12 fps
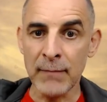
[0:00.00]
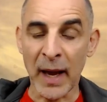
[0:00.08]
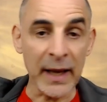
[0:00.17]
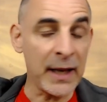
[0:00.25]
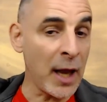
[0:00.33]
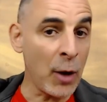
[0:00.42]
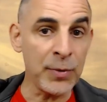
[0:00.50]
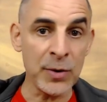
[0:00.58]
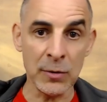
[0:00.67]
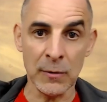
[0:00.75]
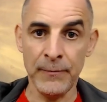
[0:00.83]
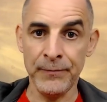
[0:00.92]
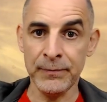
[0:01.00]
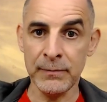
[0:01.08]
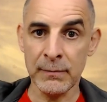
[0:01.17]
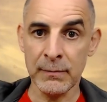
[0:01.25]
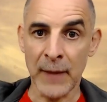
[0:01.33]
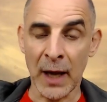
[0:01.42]
I can help you.
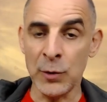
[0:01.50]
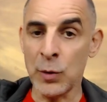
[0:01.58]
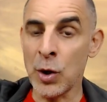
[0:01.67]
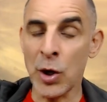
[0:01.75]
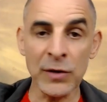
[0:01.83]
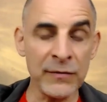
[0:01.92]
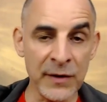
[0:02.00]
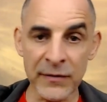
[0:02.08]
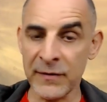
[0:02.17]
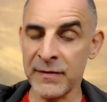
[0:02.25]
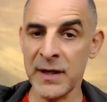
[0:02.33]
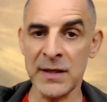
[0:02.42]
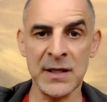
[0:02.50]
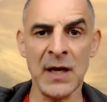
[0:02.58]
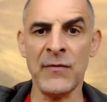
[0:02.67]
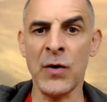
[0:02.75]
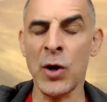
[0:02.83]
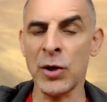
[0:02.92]
I do a lot of different things. I
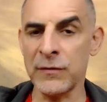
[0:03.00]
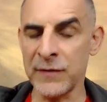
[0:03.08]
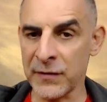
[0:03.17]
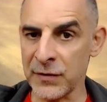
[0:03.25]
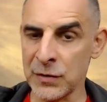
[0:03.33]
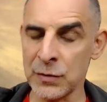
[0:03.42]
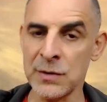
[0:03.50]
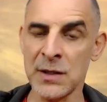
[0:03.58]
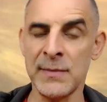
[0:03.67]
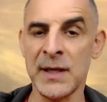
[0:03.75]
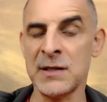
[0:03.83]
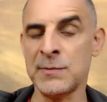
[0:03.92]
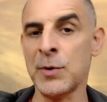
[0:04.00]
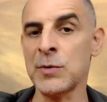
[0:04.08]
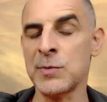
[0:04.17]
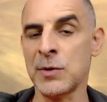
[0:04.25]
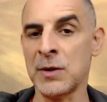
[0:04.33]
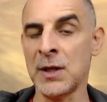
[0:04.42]
have a lot of different tools at my
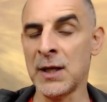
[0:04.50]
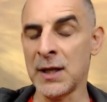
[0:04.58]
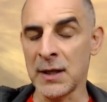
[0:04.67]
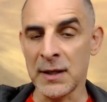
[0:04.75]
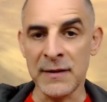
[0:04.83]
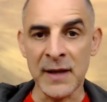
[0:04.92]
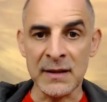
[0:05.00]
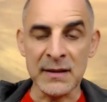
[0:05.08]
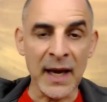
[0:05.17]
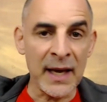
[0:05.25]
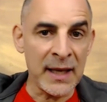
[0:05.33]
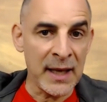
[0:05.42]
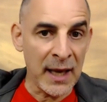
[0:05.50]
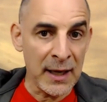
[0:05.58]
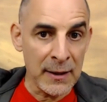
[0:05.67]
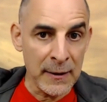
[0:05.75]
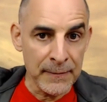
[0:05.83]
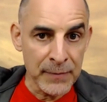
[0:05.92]
disposal that I
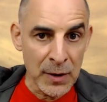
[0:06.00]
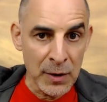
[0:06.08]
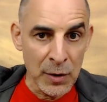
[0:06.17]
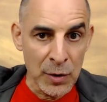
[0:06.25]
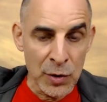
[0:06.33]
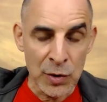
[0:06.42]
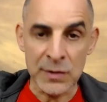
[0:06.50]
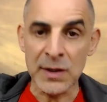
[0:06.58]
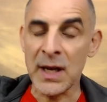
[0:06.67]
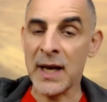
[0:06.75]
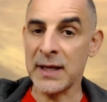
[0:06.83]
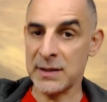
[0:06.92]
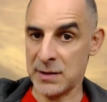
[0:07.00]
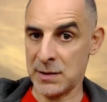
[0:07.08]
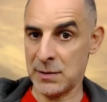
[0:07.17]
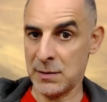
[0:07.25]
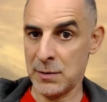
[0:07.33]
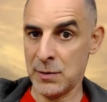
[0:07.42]
can
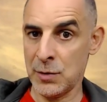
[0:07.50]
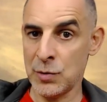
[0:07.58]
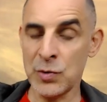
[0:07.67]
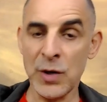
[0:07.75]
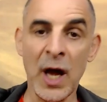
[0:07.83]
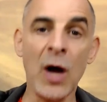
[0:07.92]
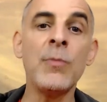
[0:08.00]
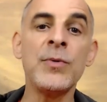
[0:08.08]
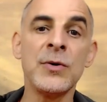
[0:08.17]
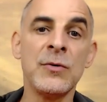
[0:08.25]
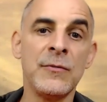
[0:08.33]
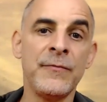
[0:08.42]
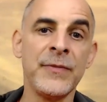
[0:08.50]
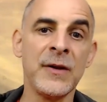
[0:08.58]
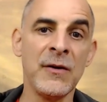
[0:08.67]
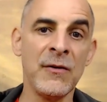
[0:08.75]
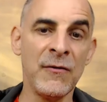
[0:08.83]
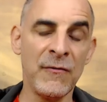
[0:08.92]
utilize to help you
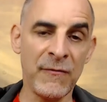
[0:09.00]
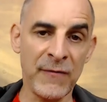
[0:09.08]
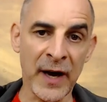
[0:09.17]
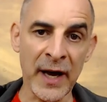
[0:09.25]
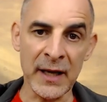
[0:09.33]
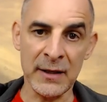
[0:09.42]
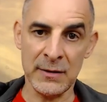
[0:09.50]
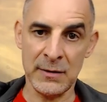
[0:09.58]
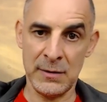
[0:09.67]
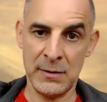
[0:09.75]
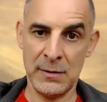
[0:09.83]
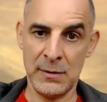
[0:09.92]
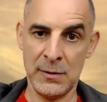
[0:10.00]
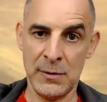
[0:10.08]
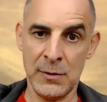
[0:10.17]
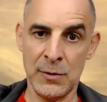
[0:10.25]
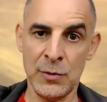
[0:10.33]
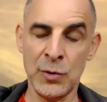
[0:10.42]
find
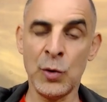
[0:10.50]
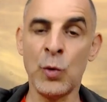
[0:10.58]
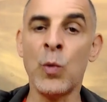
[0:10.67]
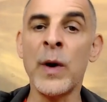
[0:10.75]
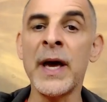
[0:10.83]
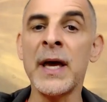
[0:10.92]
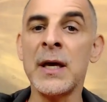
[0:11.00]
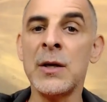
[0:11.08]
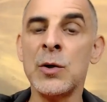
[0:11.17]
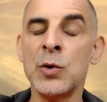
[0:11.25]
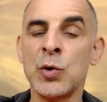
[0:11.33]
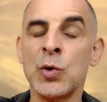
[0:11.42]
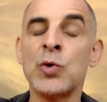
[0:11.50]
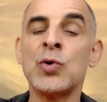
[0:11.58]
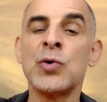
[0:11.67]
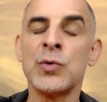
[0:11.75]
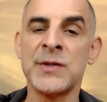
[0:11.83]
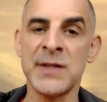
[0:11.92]
your way to your
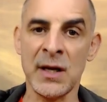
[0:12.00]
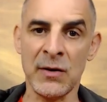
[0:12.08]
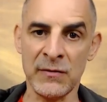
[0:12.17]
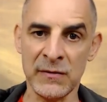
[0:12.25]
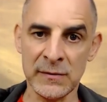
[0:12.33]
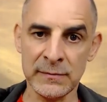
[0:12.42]
true self.